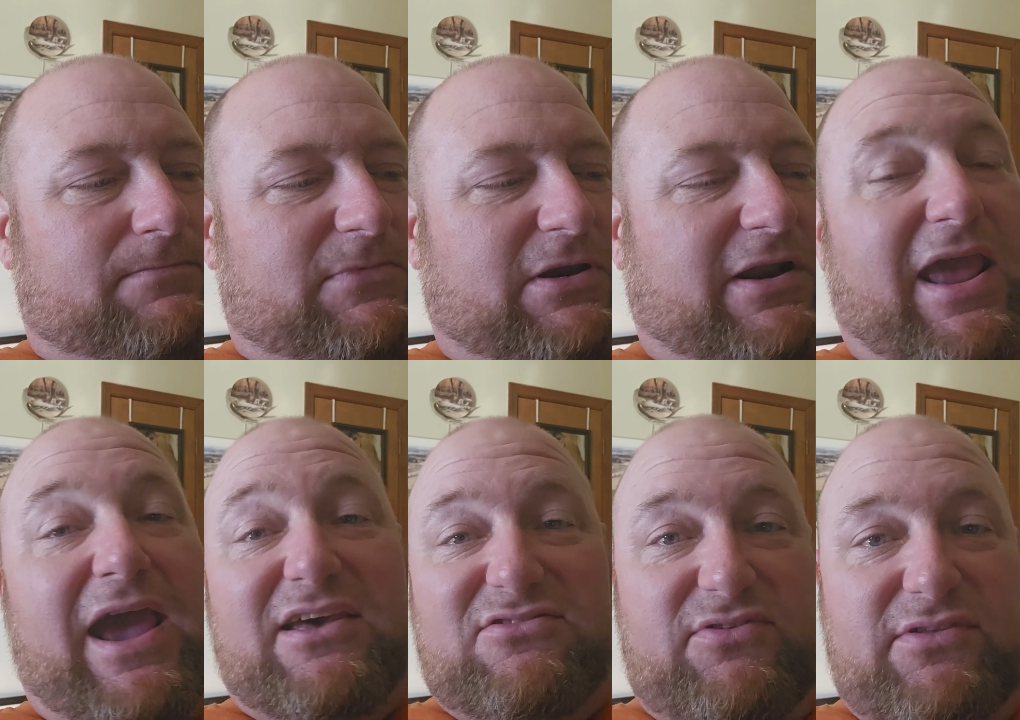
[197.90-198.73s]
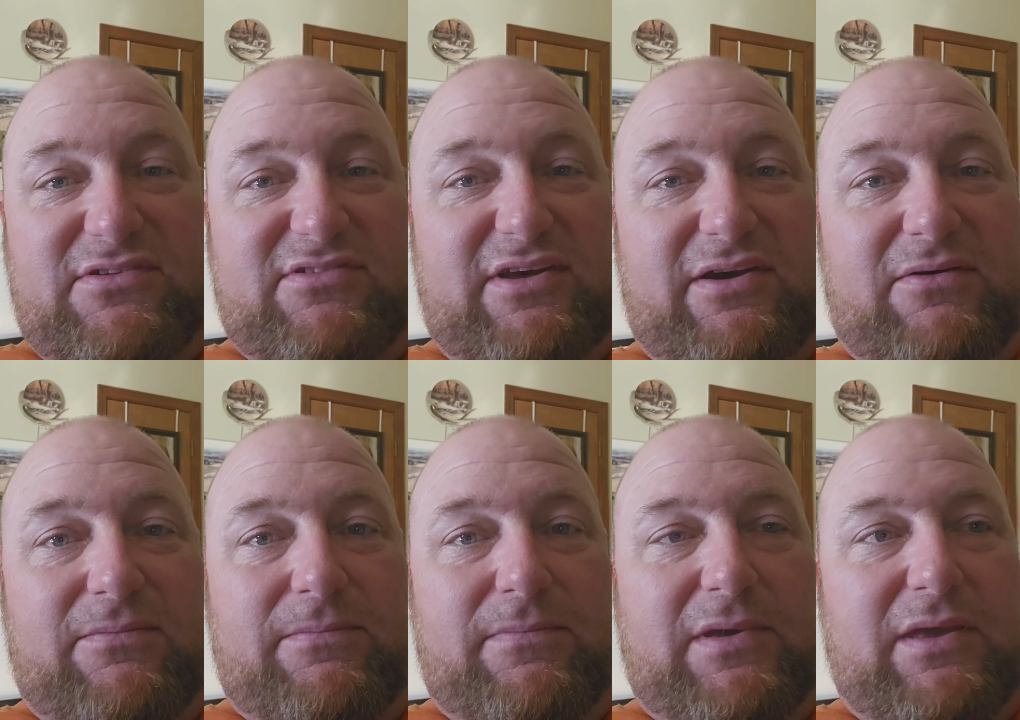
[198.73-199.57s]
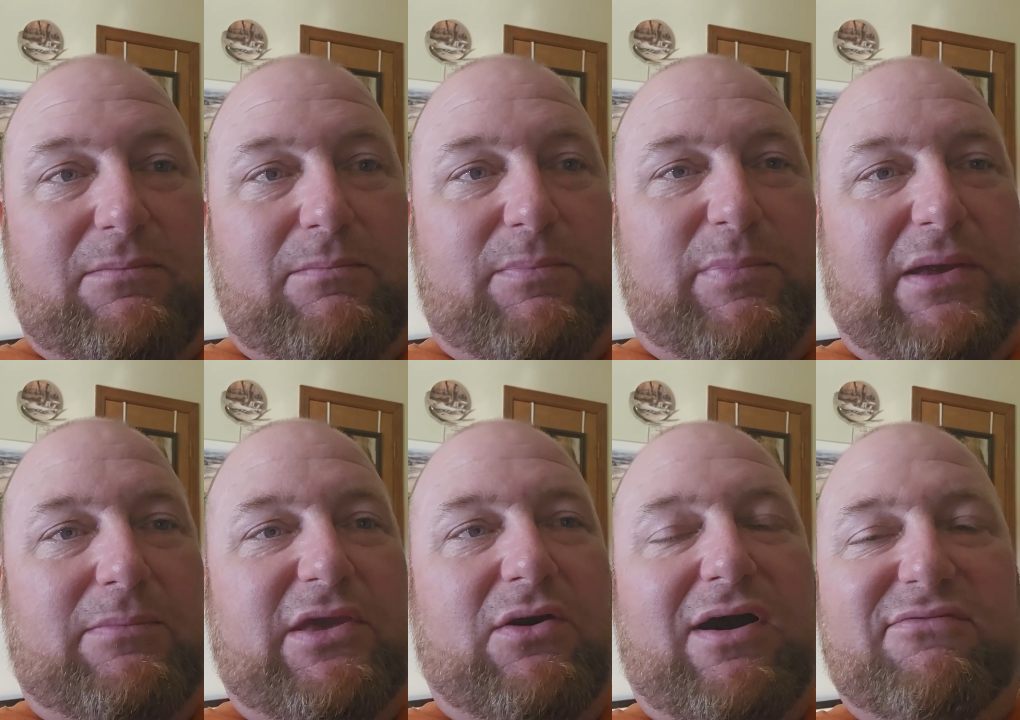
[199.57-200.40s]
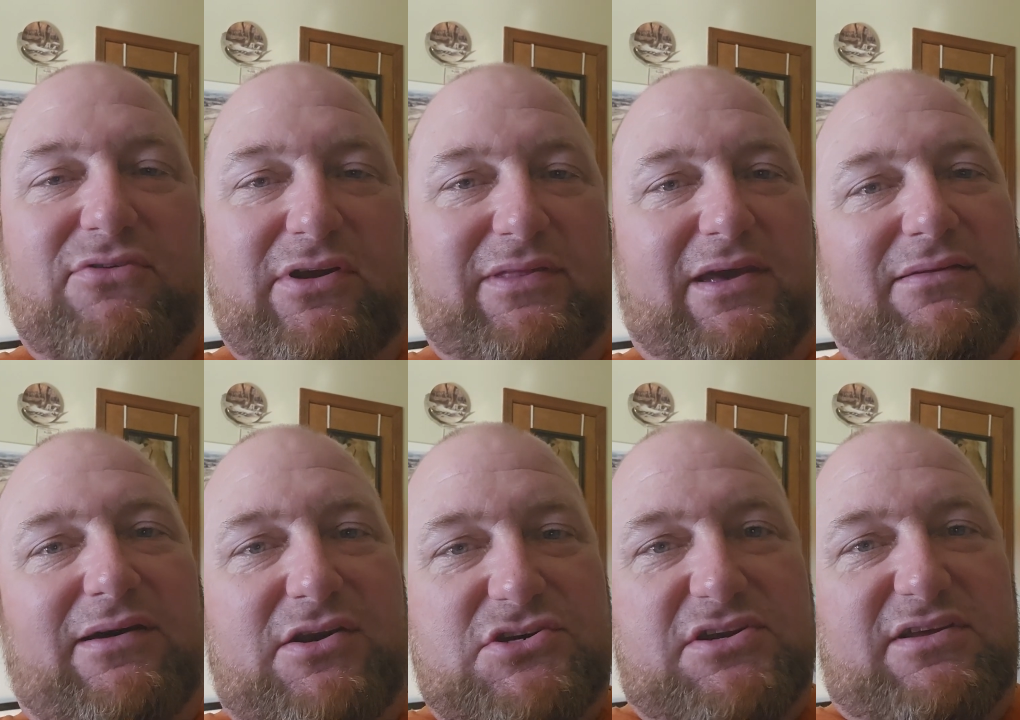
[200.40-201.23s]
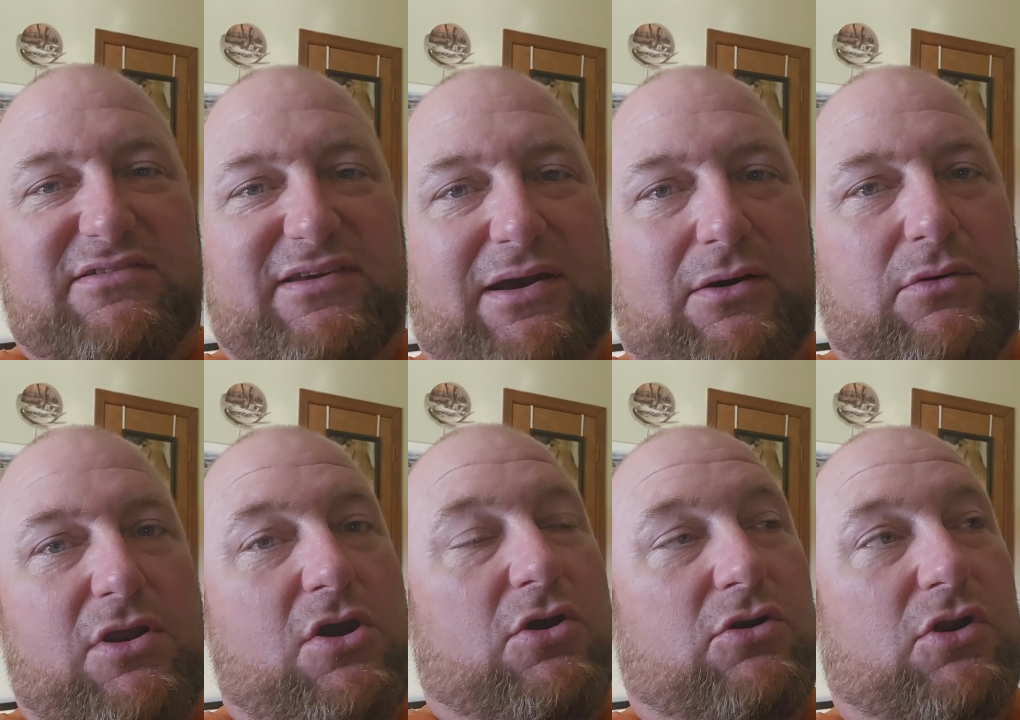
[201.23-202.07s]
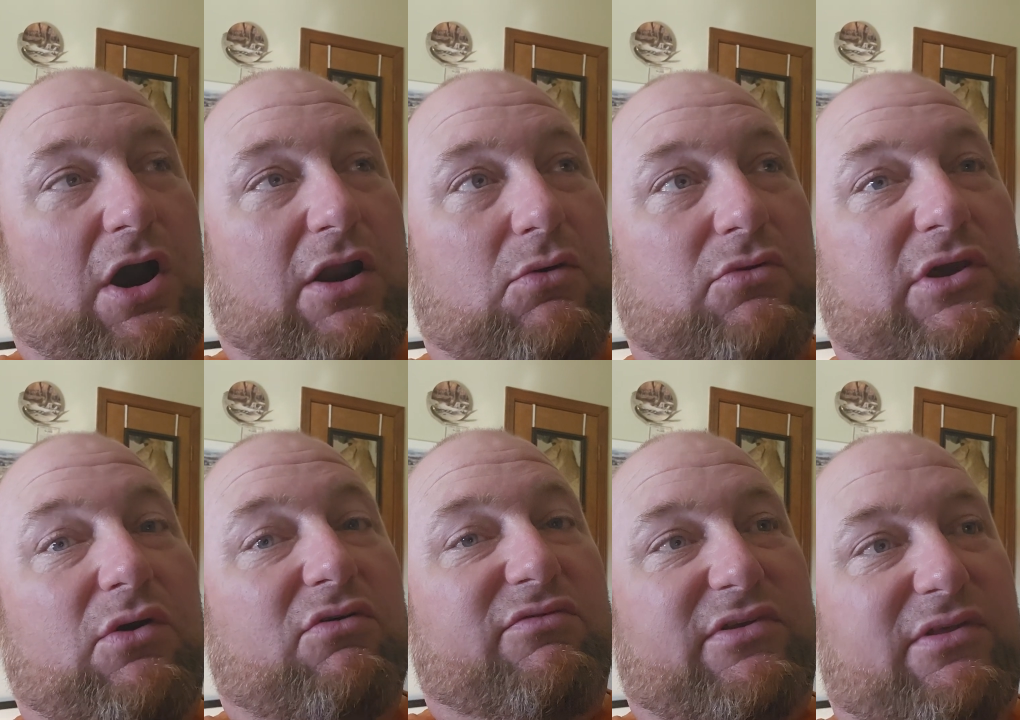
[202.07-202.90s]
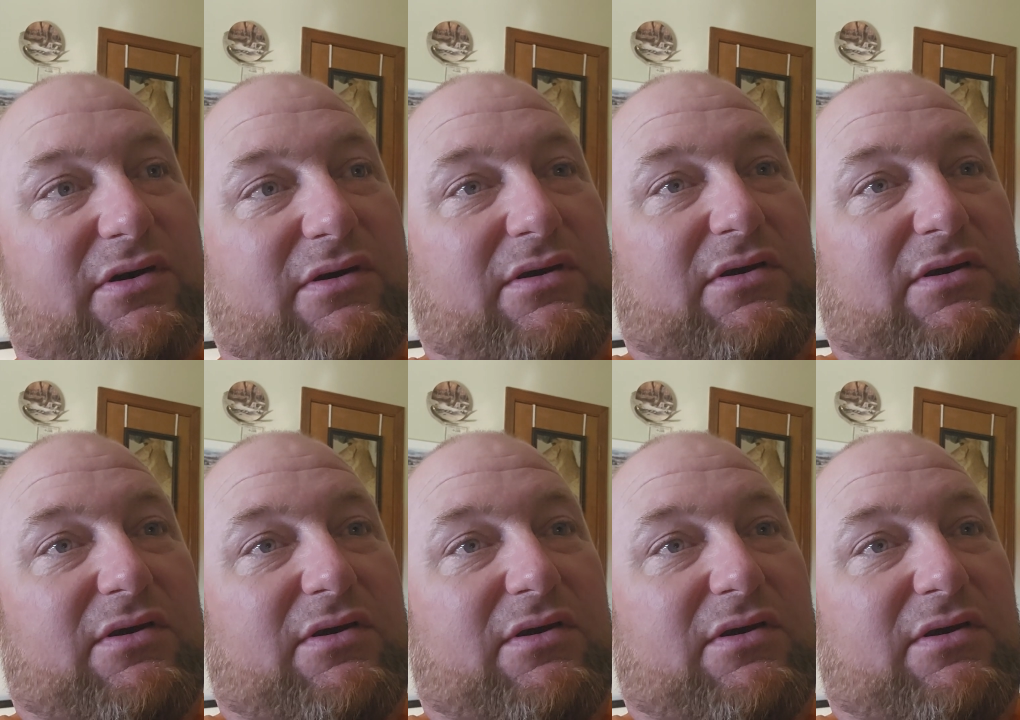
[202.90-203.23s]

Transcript: got to ask for the sale. And by me offering that large discount, not only over the